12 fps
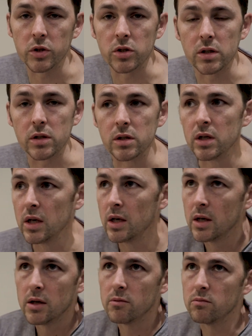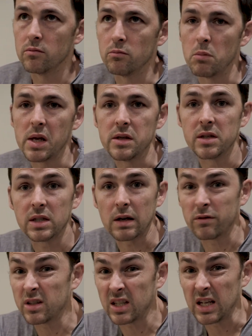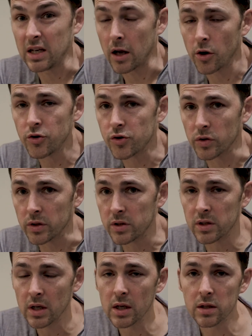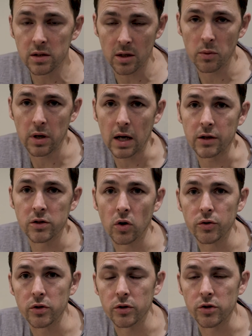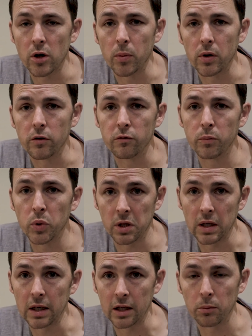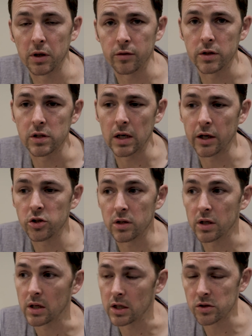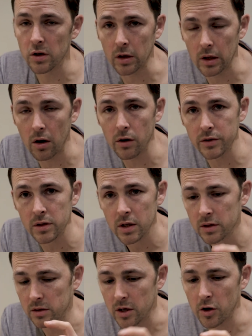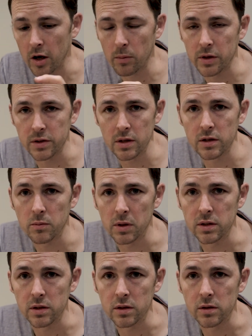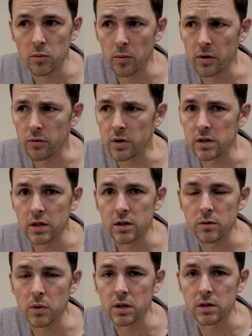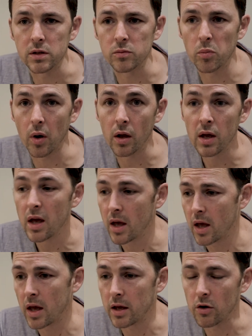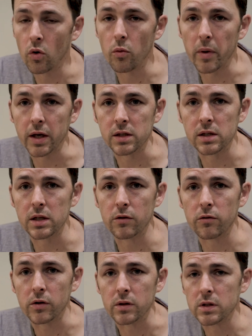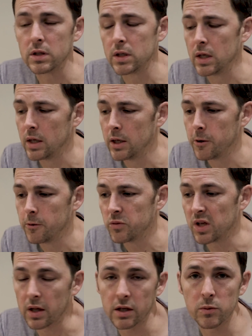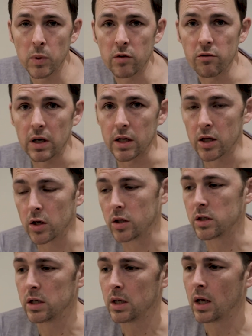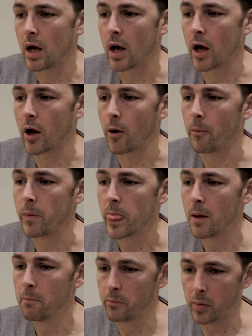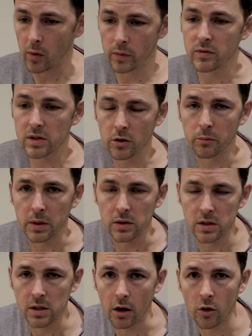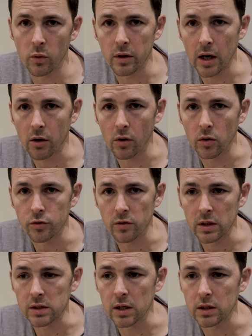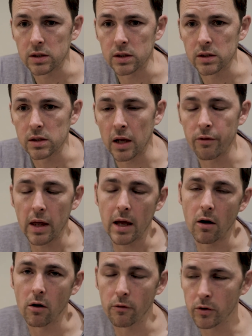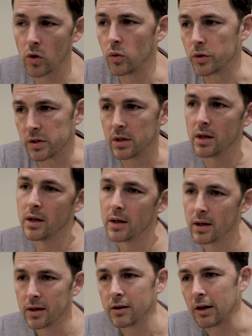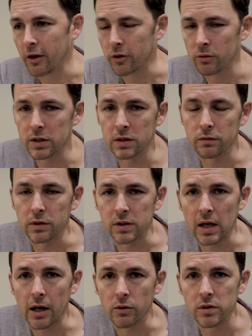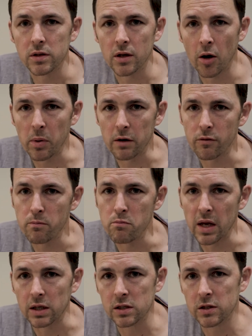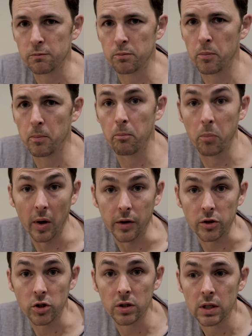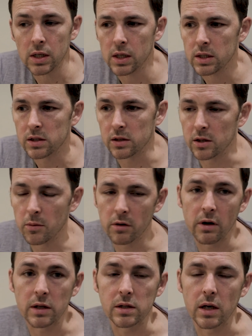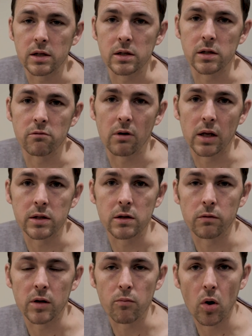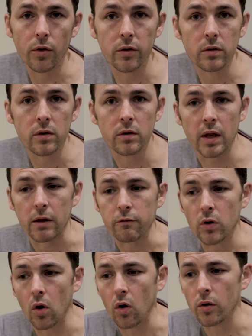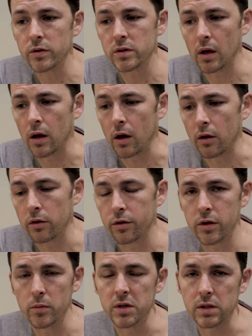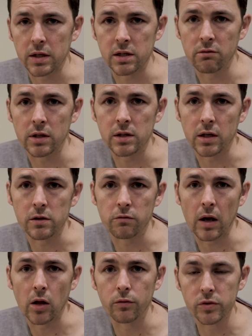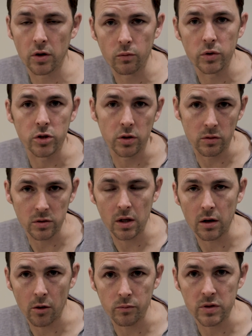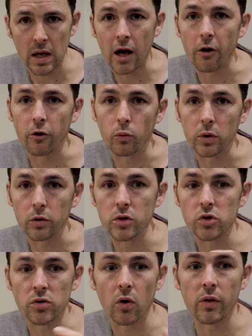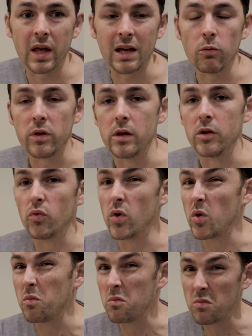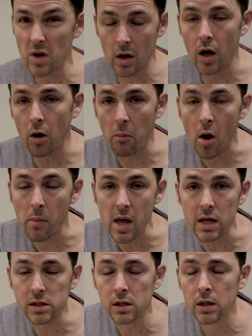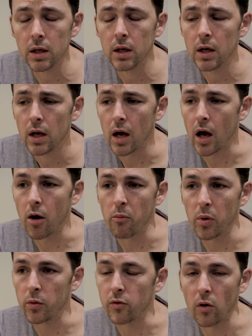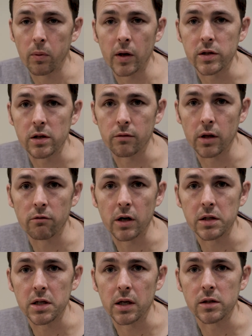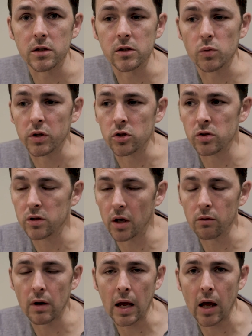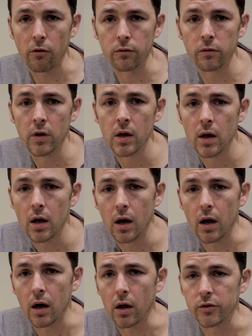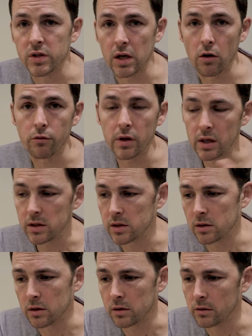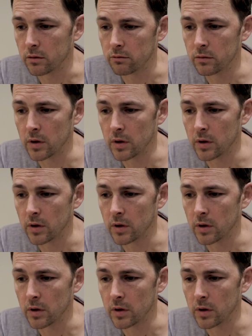which is mid-1700s, someone has gone to the trouble of putting a little bit of insulation in. It's not a lot, it's only a couple of centimetres, maybe 3 centimetres, but it all makes a difference. So that's been really good, but we've still been stuck with our old radiators. And they are, of course, like the rest of this house, a bit of a mixed bunch. So some of the radiators are relatively modern. They've got thermostatic radiator valves on, which you can turn up and down and will control the heat within the room a bit. But we've got plenty of other radiators which don't have TRVs,